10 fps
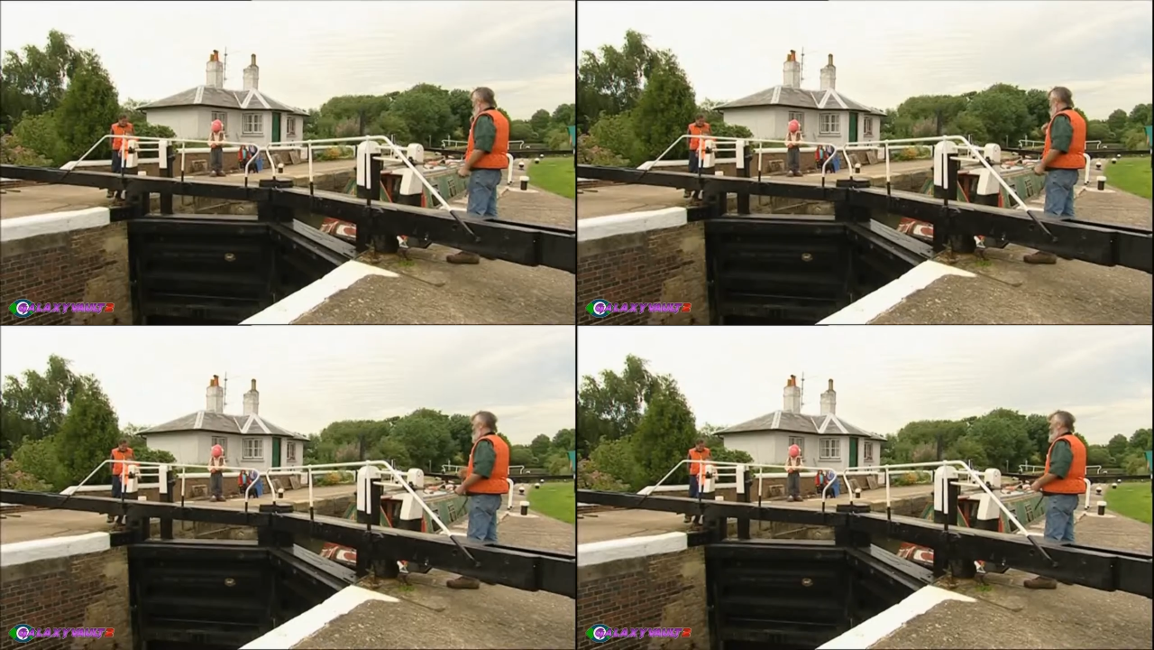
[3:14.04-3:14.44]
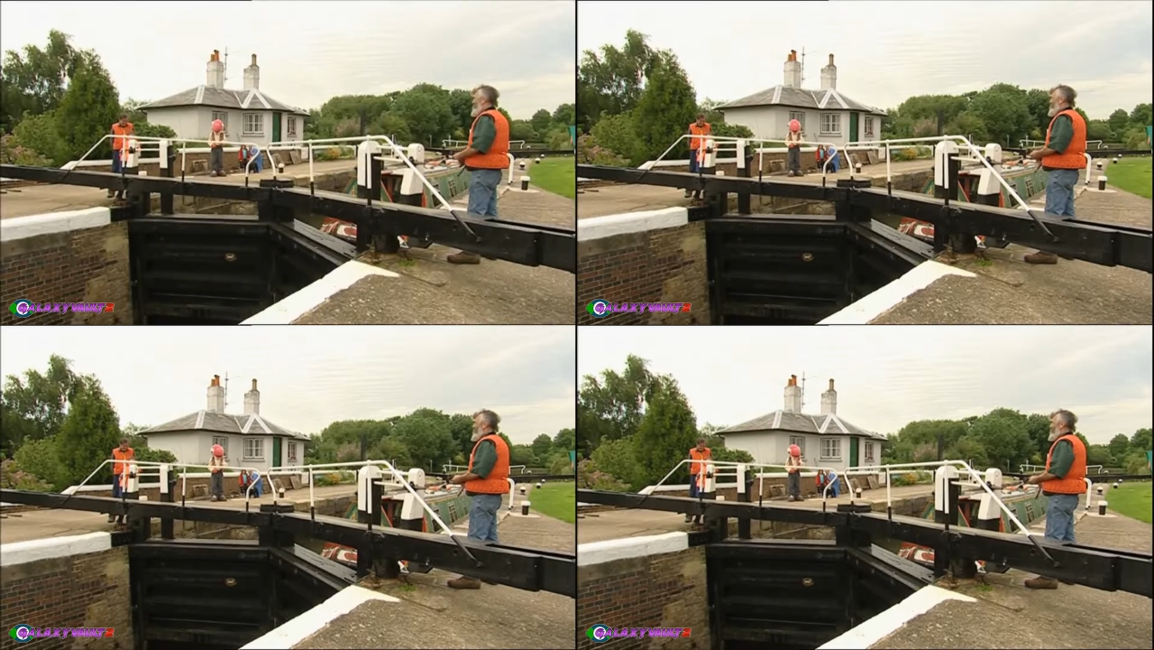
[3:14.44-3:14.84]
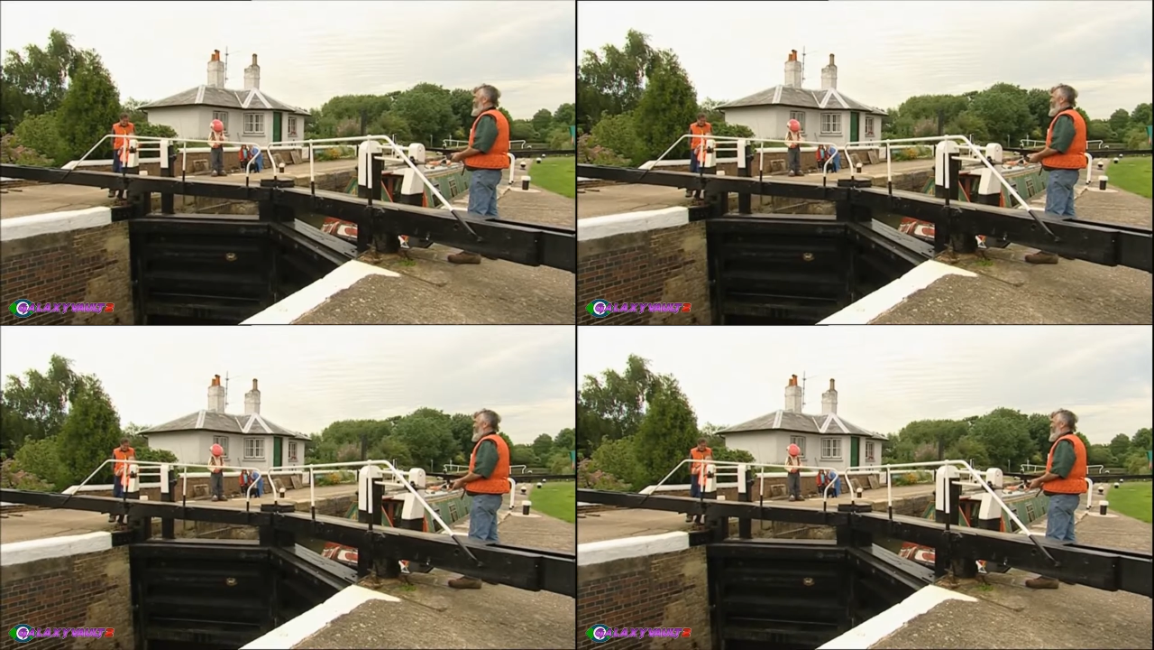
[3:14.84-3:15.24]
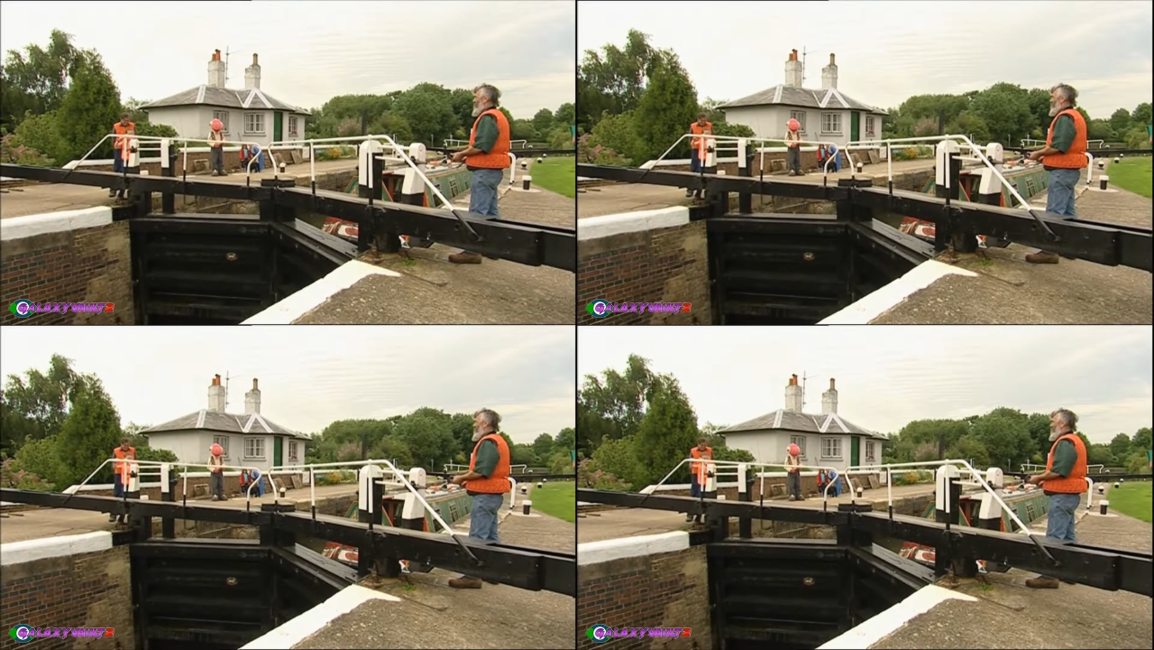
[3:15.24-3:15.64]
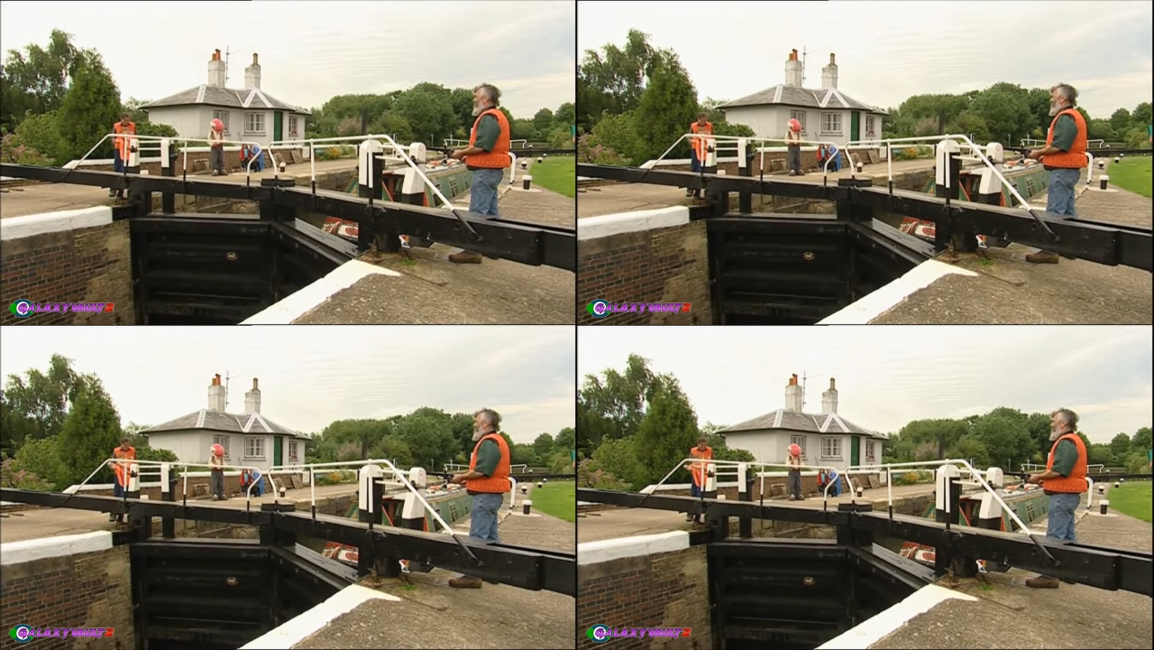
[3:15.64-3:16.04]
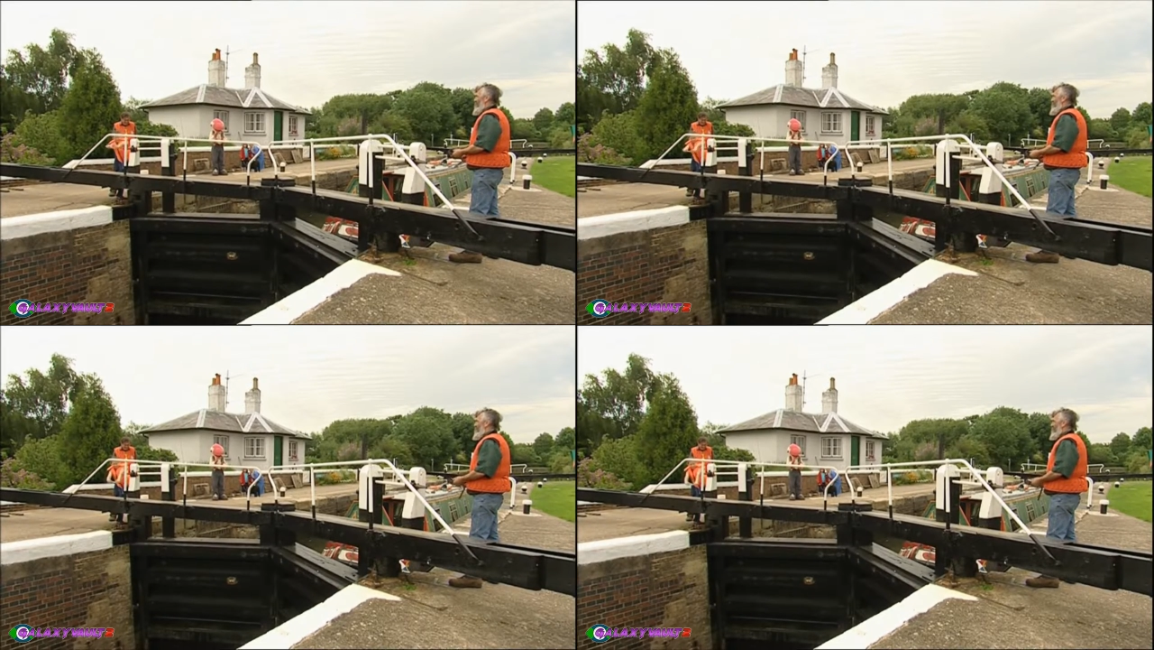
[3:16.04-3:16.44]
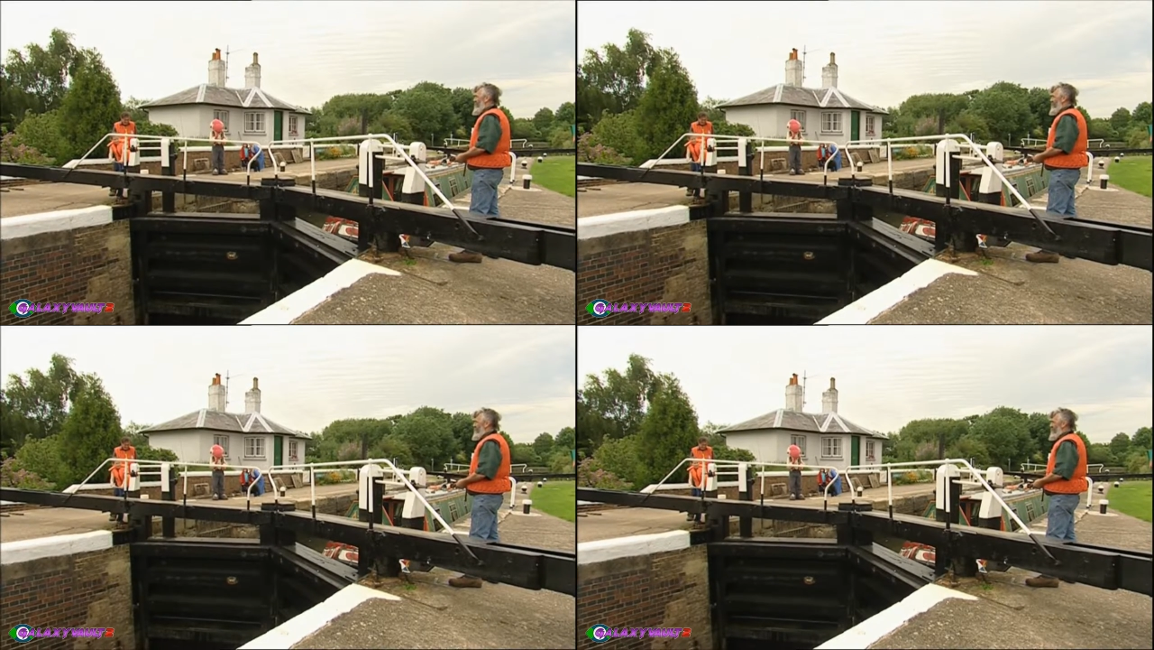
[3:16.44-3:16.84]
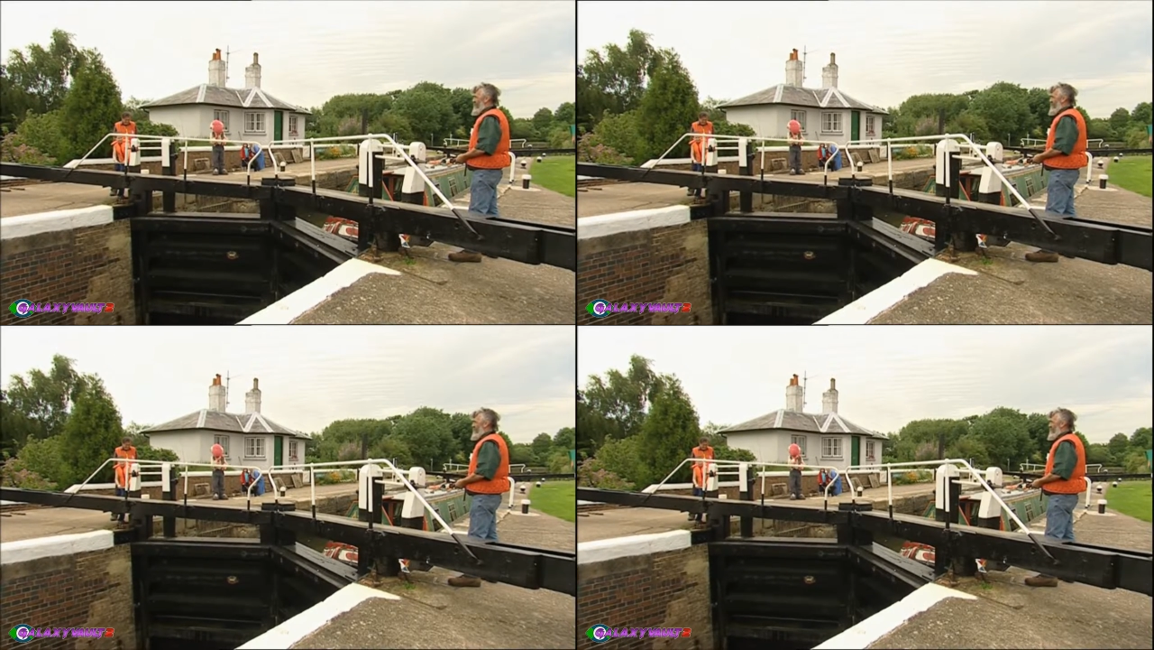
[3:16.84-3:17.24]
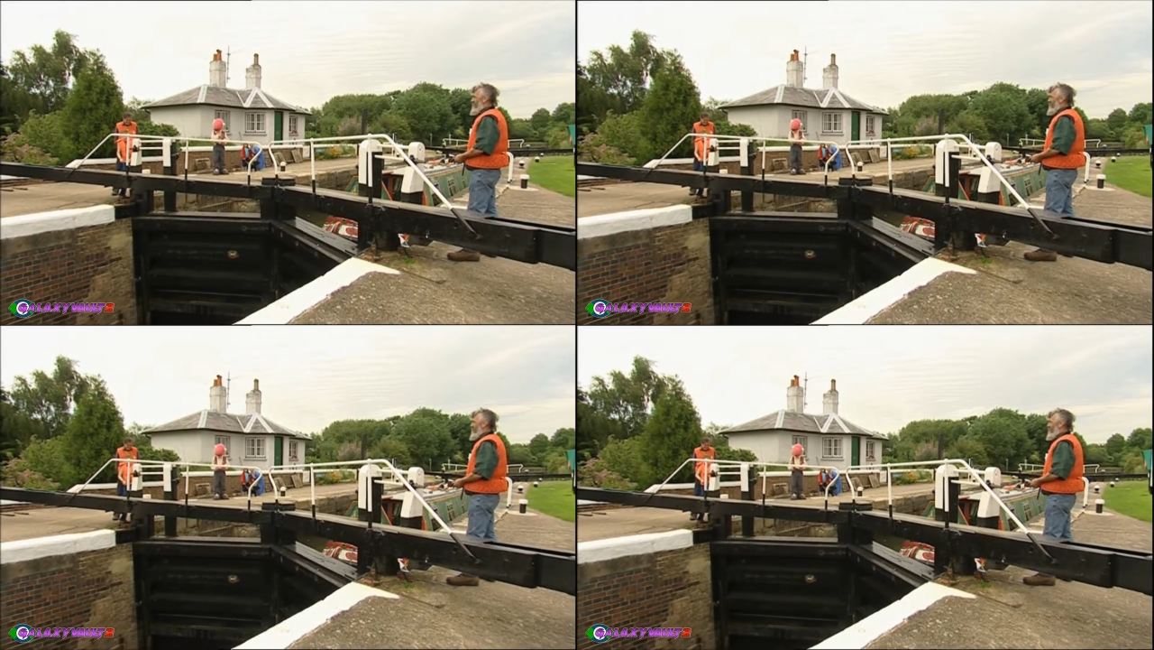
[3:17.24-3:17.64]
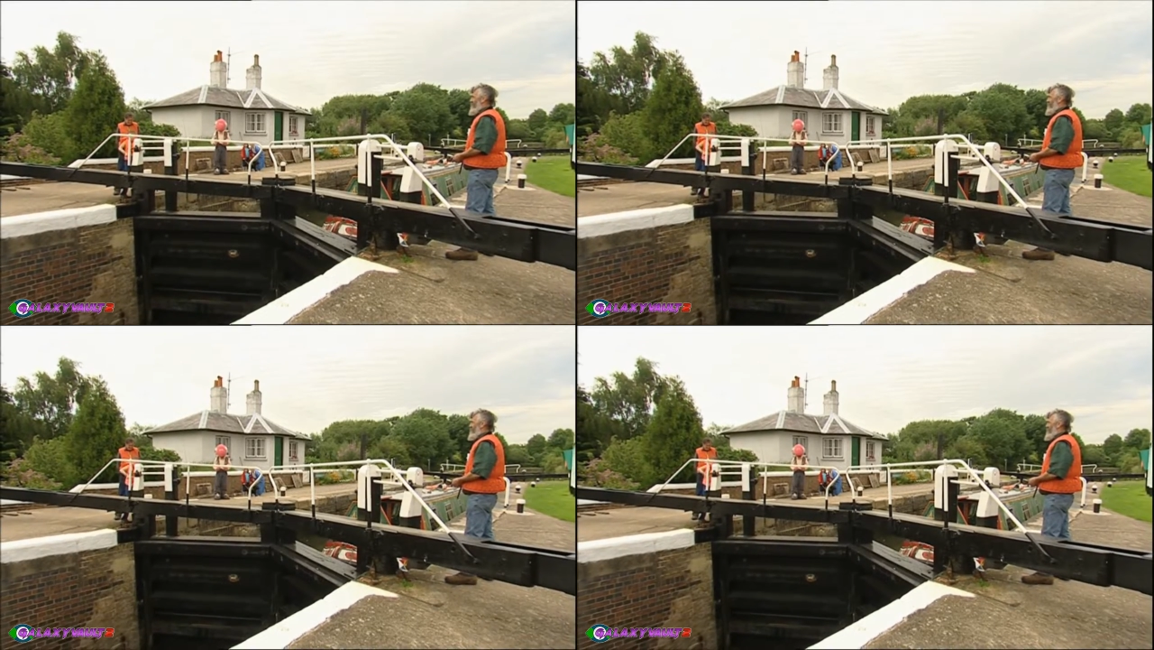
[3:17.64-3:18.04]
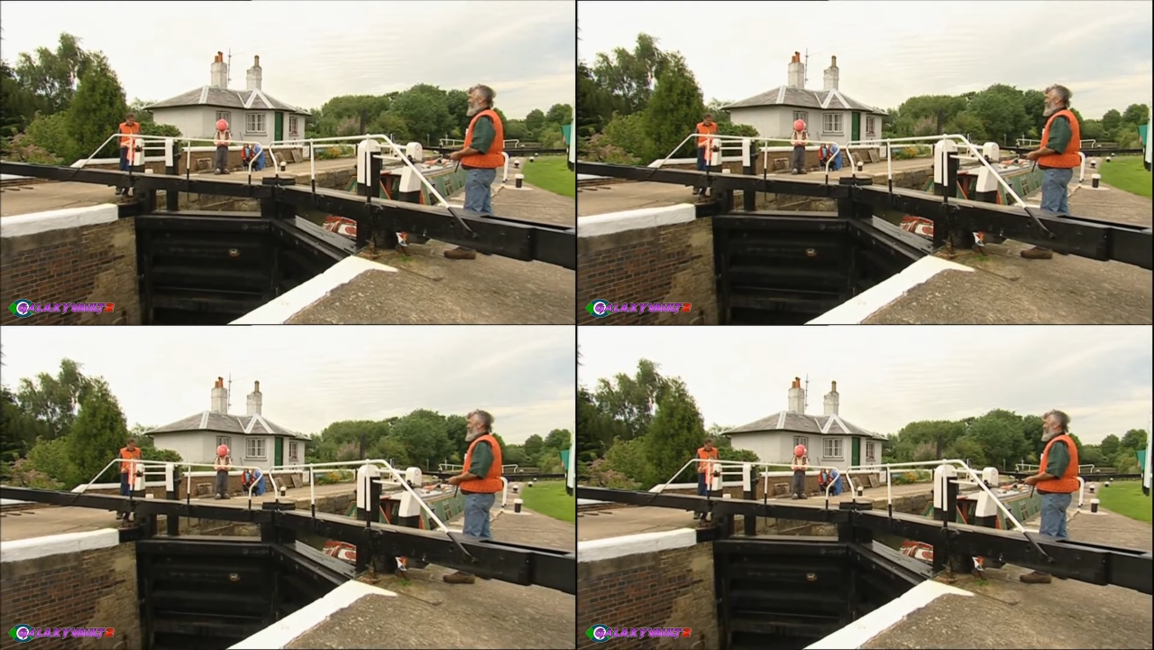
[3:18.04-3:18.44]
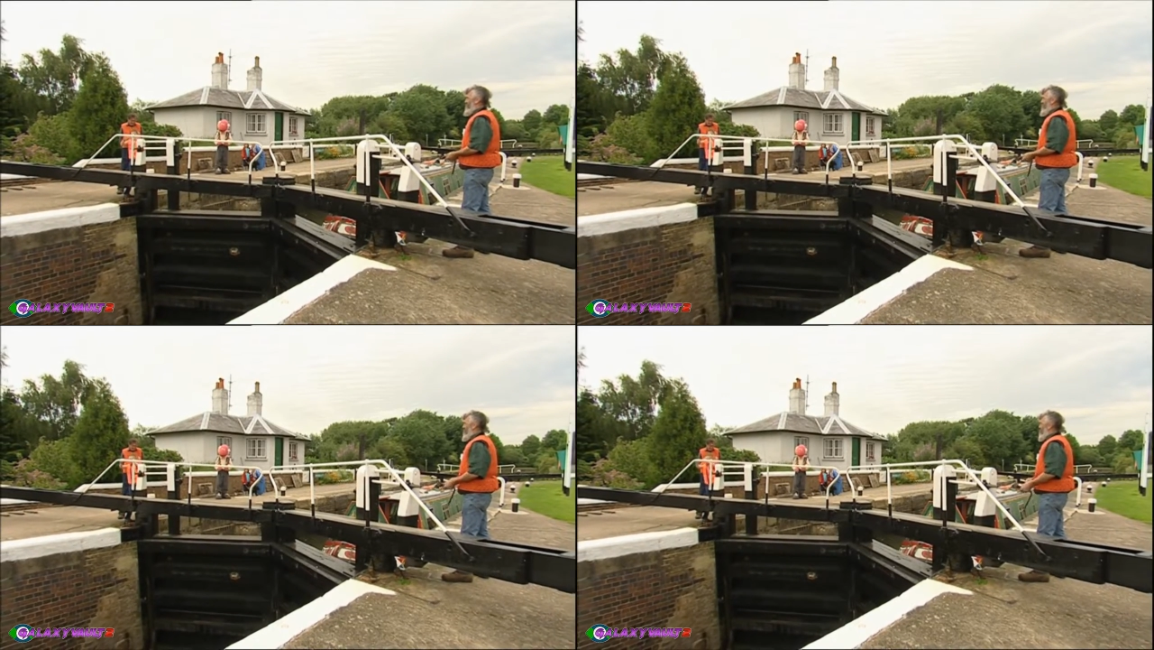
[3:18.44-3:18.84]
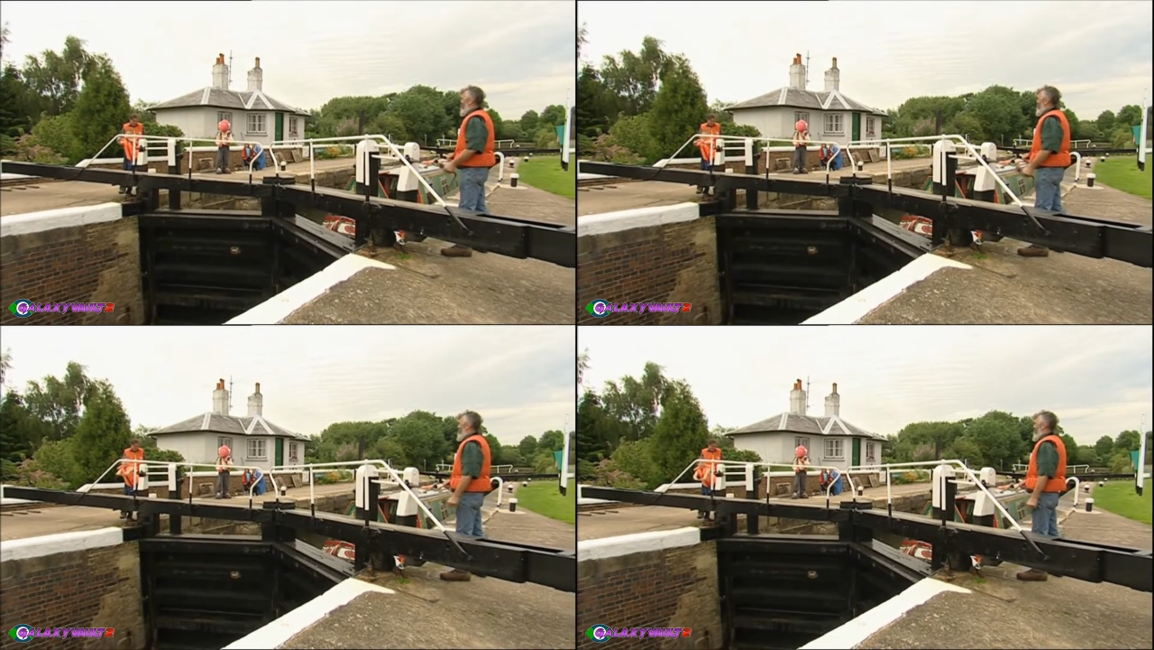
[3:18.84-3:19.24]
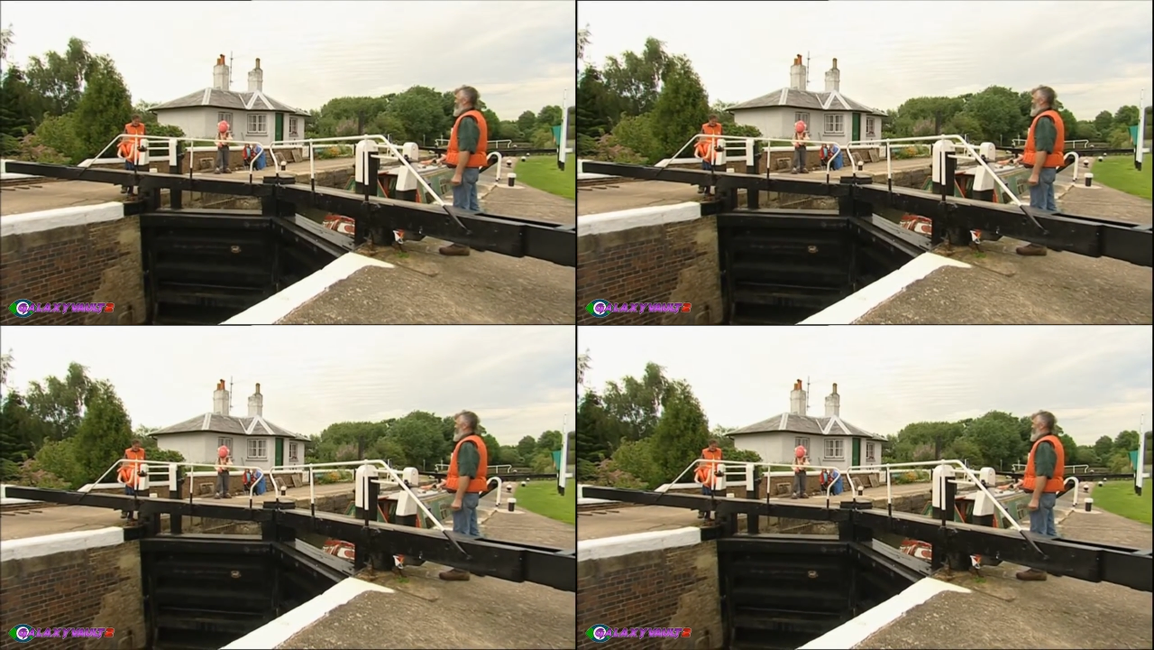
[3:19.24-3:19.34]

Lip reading: Nobody's mouth can be seen.